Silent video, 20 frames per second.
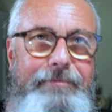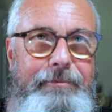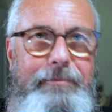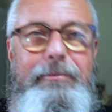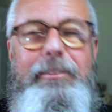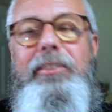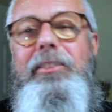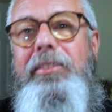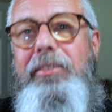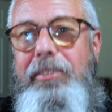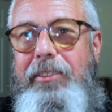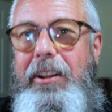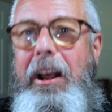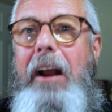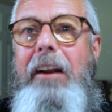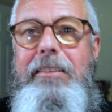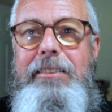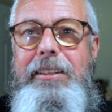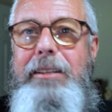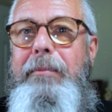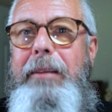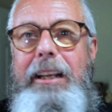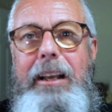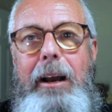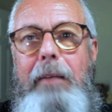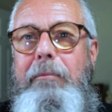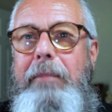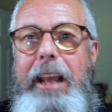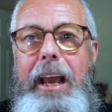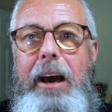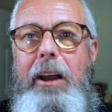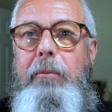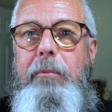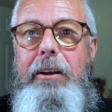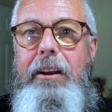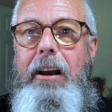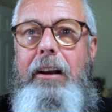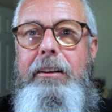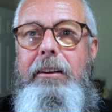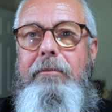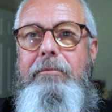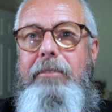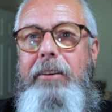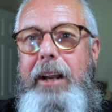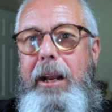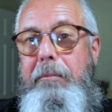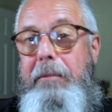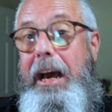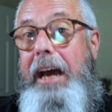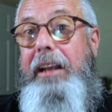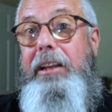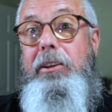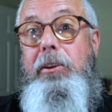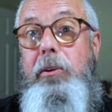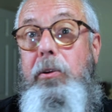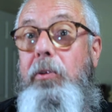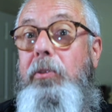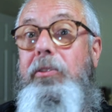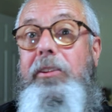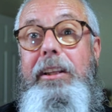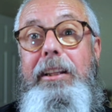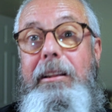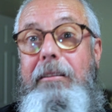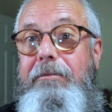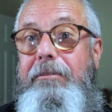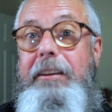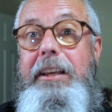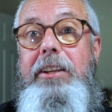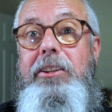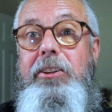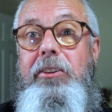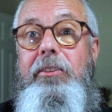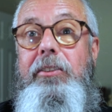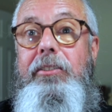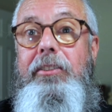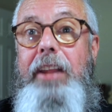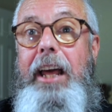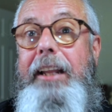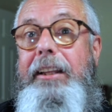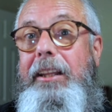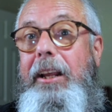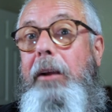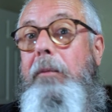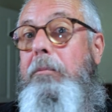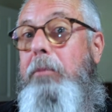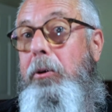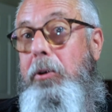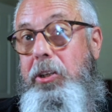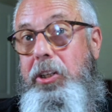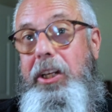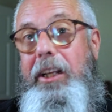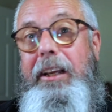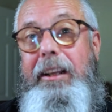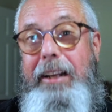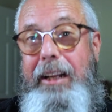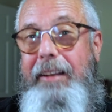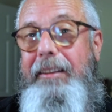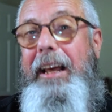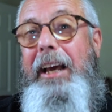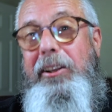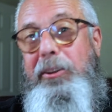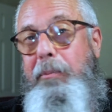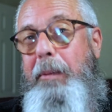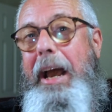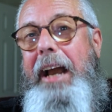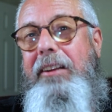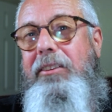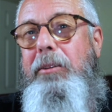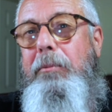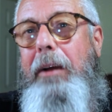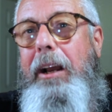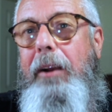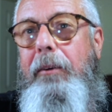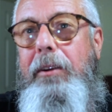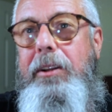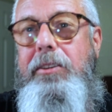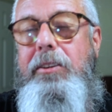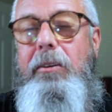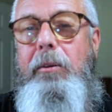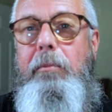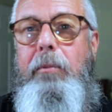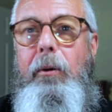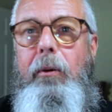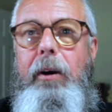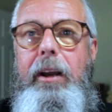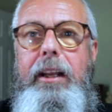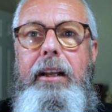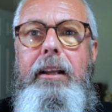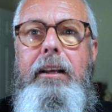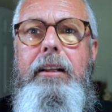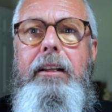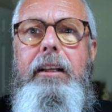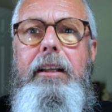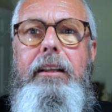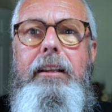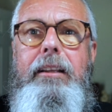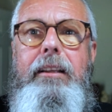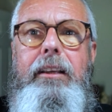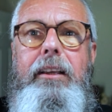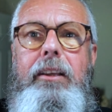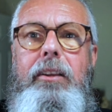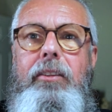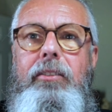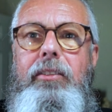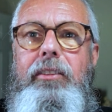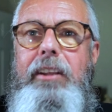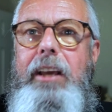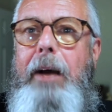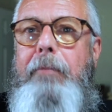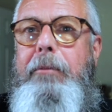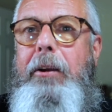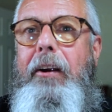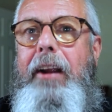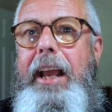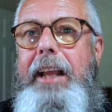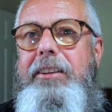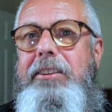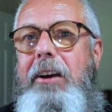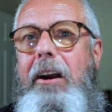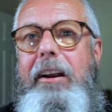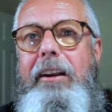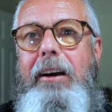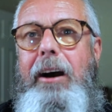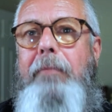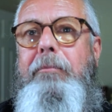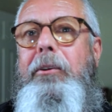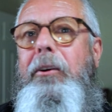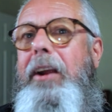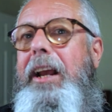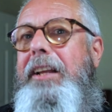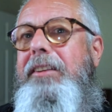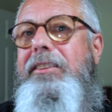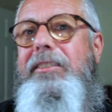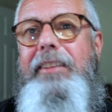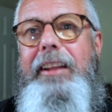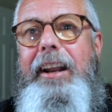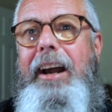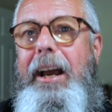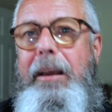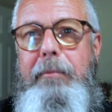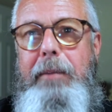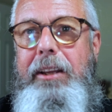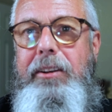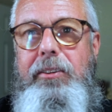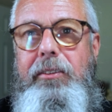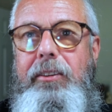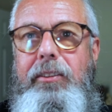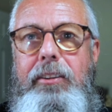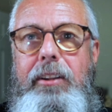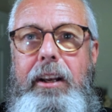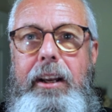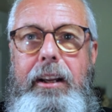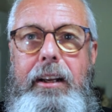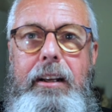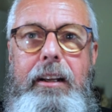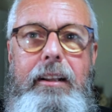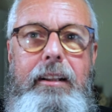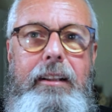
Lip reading: starts to become counterproductive when I'm not using the features that they're pushing. And that's back to my original point, is the upgrades aren't upgrades that I'm interested in.